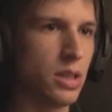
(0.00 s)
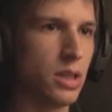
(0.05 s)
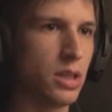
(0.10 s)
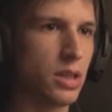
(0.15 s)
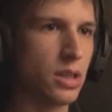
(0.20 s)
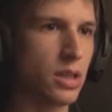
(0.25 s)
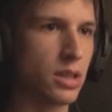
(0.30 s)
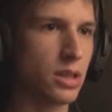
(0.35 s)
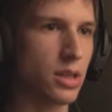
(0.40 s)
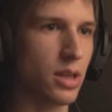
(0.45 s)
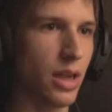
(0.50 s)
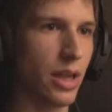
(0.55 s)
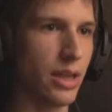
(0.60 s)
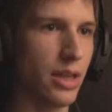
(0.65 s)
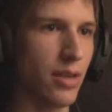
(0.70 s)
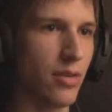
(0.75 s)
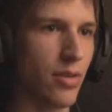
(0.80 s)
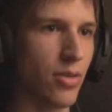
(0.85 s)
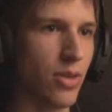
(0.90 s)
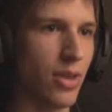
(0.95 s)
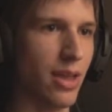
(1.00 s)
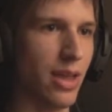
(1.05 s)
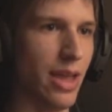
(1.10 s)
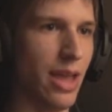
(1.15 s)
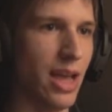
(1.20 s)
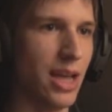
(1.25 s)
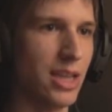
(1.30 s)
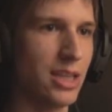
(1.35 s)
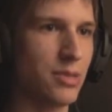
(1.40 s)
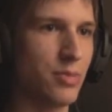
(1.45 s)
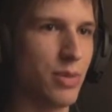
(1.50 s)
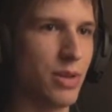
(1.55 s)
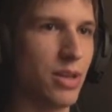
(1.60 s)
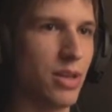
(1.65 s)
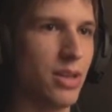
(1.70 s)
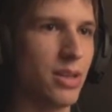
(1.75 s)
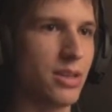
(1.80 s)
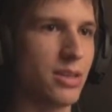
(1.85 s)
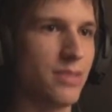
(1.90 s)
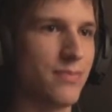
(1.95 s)
I'm gonna collect everything else
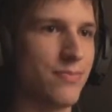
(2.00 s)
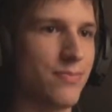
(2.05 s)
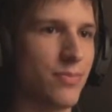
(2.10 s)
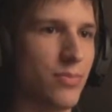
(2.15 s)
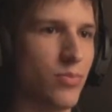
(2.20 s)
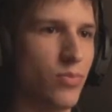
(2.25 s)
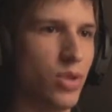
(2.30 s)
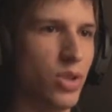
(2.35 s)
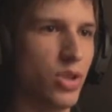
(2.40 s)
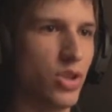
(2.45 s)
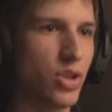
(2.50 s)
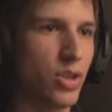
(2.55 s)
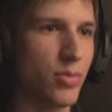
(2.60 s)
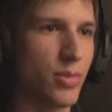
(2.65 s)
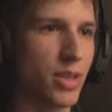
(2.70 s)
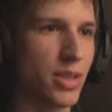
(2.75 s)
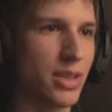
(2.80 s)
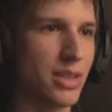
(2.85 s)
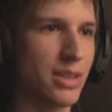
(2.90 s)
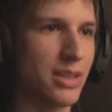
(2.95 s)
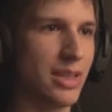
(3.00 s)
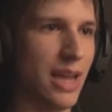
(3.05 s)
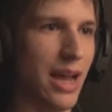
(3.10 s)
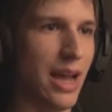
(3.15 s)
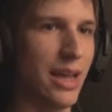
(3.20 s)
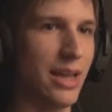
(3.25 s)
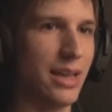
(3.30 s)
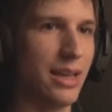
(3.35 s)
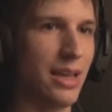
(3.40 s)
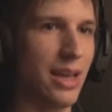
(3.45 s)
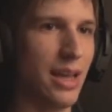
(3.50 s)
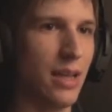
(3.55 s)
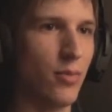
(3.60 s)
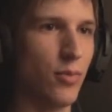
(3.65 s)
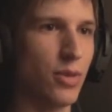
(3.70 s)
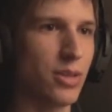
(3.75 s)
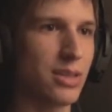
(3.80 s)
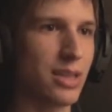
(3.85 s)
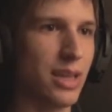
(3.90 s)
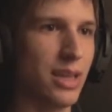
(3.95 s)
because pretty sure I'm gonna die
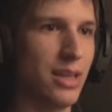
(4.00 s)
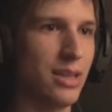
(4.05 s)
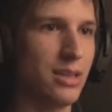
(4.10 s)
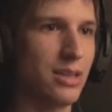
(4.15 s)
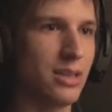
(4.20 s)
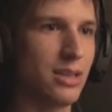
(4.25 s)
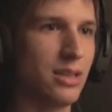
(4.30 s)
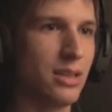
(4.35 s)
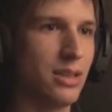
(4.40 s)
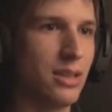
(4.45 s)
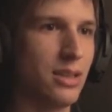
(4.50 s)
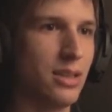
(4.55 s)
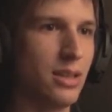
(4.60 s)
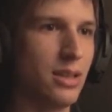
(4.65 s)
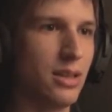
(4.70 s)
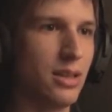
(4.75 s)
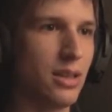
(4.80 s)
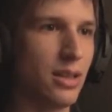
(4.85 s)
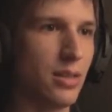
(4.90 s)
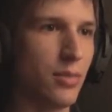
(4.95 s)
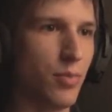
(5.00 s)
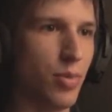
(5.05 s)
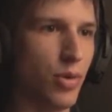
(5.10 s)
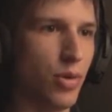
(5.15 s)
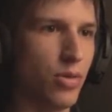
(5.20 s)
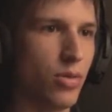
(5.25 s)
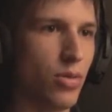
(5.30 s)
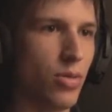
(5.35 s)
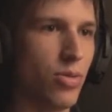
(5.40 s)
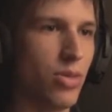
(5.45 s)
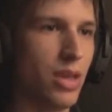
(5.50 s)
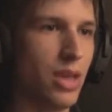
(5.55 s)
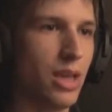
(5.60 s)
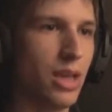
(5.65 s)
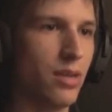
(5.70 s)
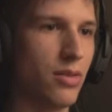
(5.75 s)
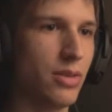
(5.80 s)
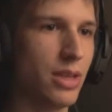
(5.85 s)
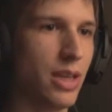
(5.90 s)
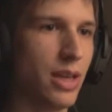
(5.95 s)
again once I hit that important
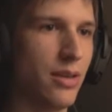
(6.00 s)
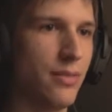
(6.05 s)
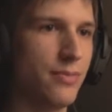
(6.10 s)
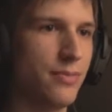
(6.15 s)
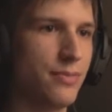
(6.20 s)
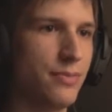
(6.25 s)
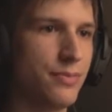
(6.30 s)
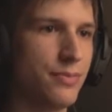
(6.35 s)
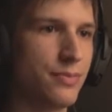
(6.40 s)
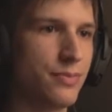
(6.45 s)
thing over there.